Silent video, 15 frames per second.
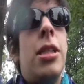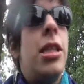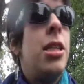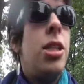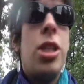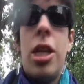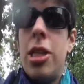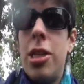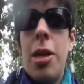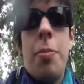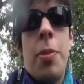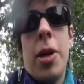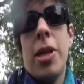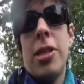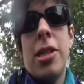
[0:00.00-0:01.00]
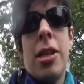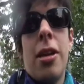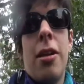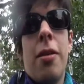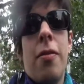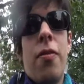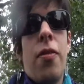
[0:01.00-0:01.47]
didn't judge a
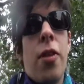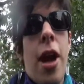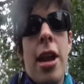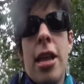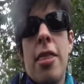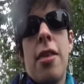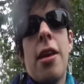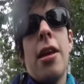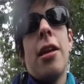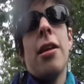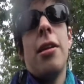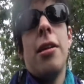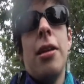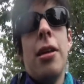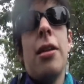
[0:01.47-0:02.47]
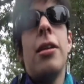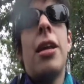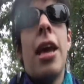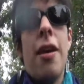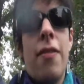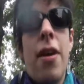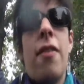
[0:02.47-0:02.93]
person for anything and
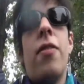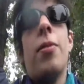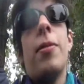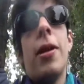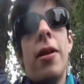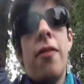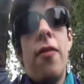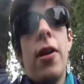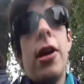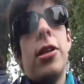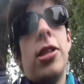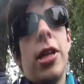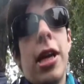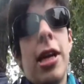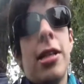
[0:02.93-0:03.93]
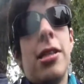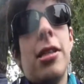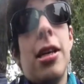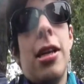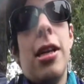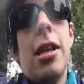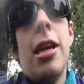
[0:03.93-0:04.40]
gave everybody a fair chance,
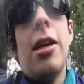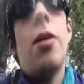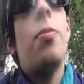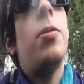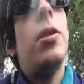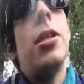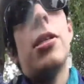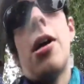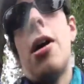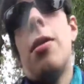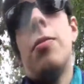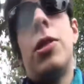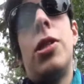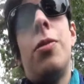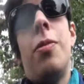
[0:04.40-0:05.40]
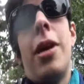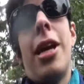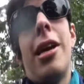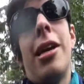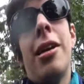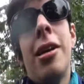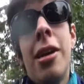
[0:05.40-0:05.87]
and he opened his arms to
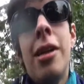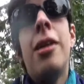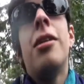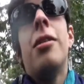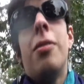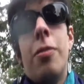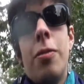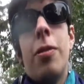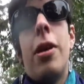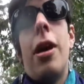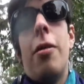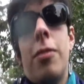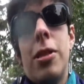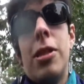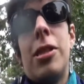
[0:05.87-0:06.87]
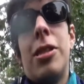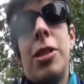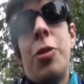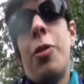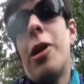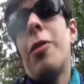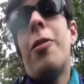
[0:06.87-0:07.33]
me when I was
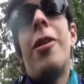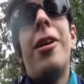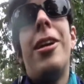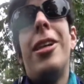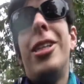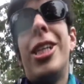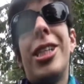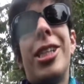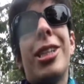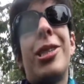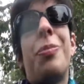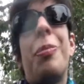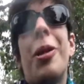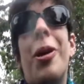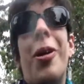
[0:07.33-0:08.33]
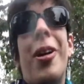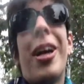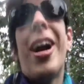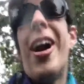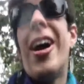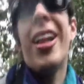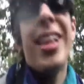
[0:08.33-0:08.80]
21 and just everybody.
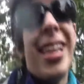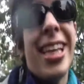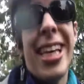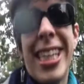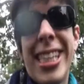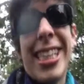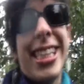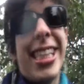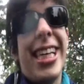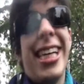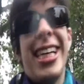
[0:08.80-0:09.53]
Exploring all of this.